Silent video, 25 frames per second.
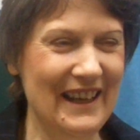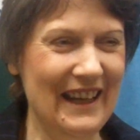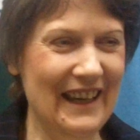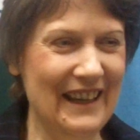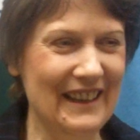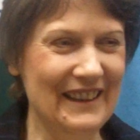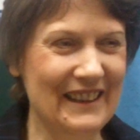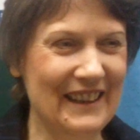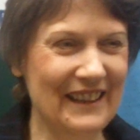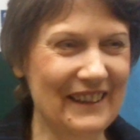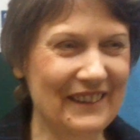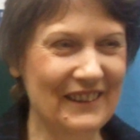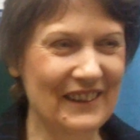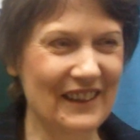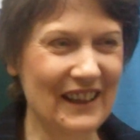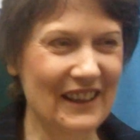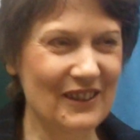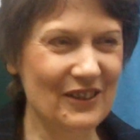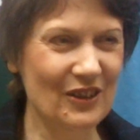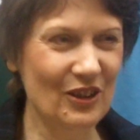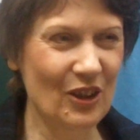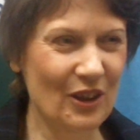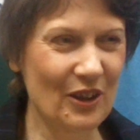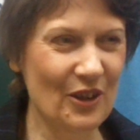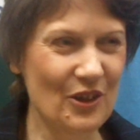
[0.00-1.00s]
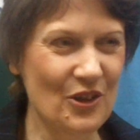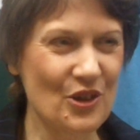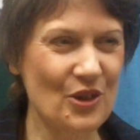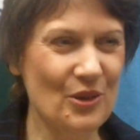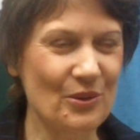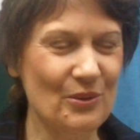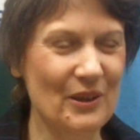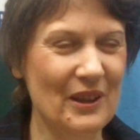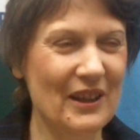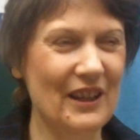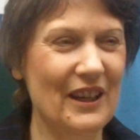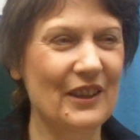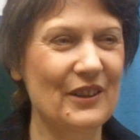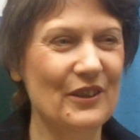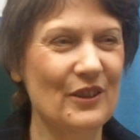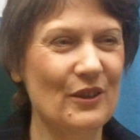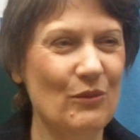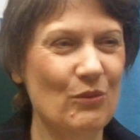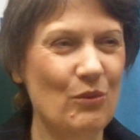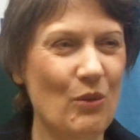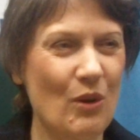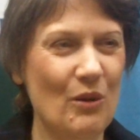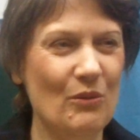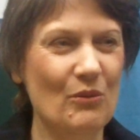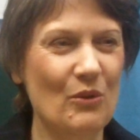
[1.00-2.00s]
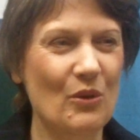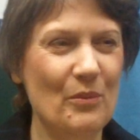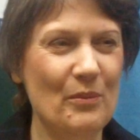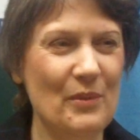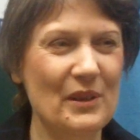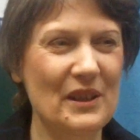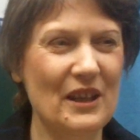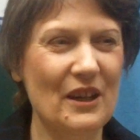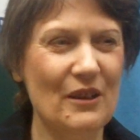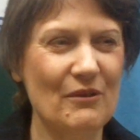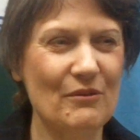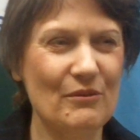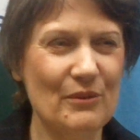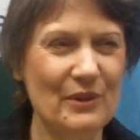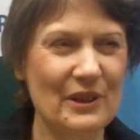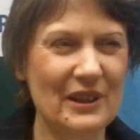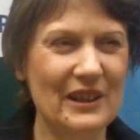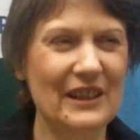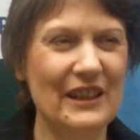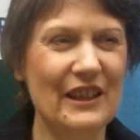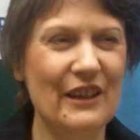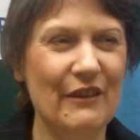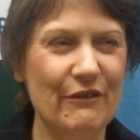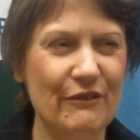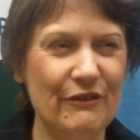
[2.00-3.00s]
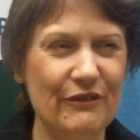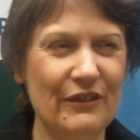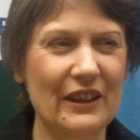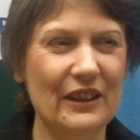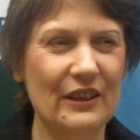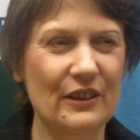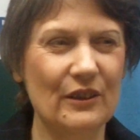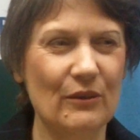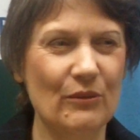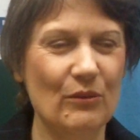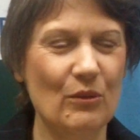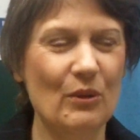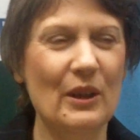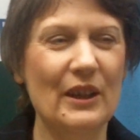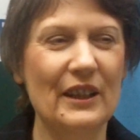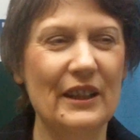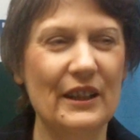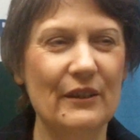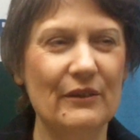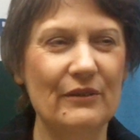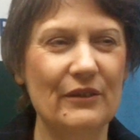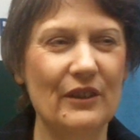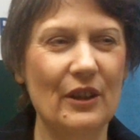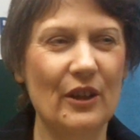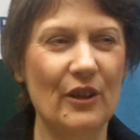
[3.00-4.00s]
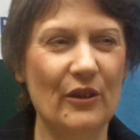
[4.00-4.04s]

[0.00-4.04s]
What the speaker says: and get that knowledge around of what will be a really effective way